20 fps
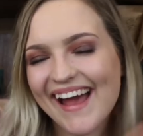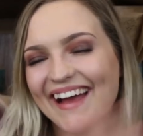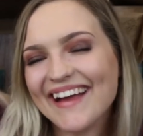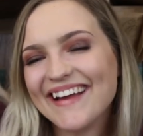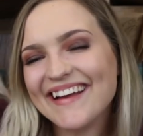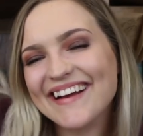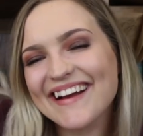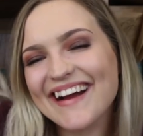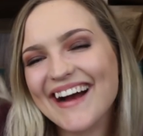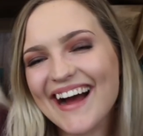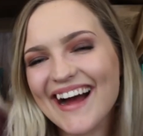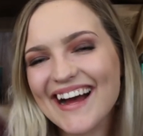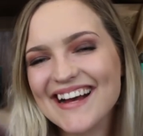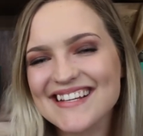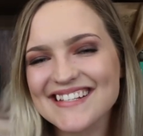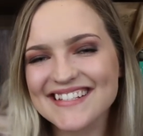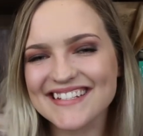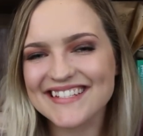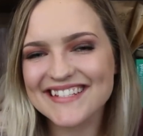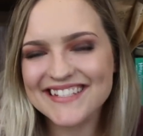Hey
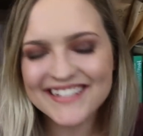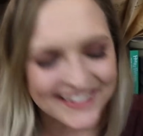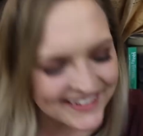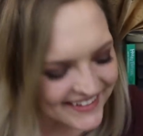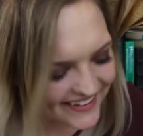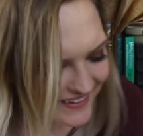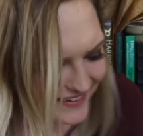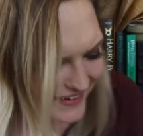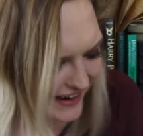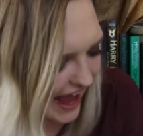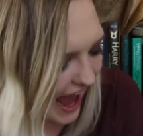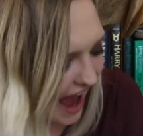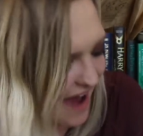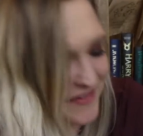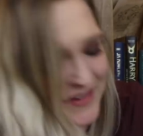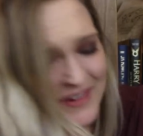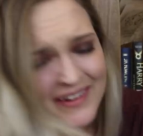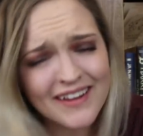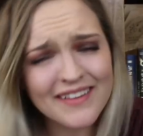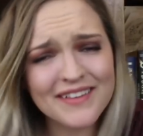guys, it's Tilly, and I
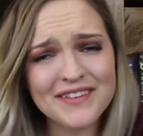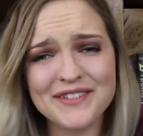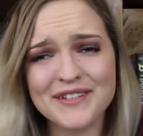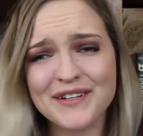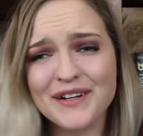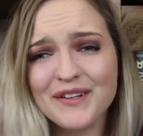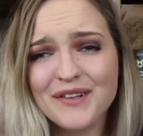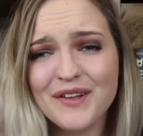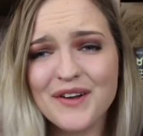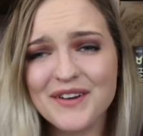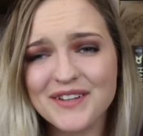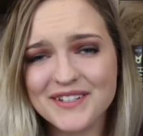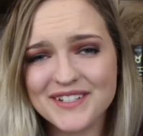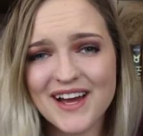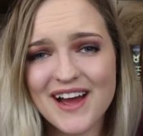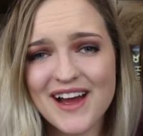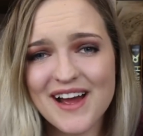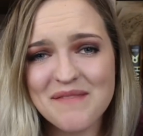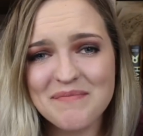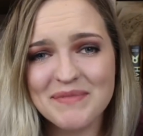haven't done this in a long
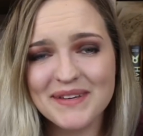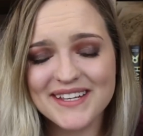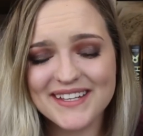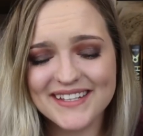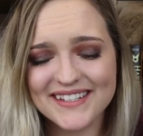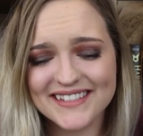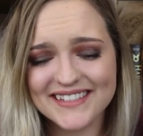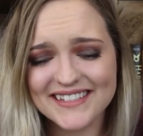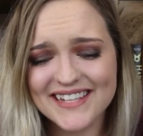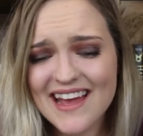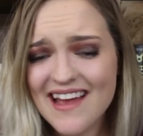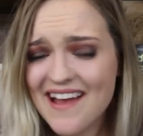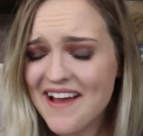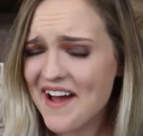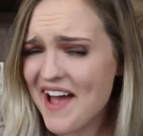time because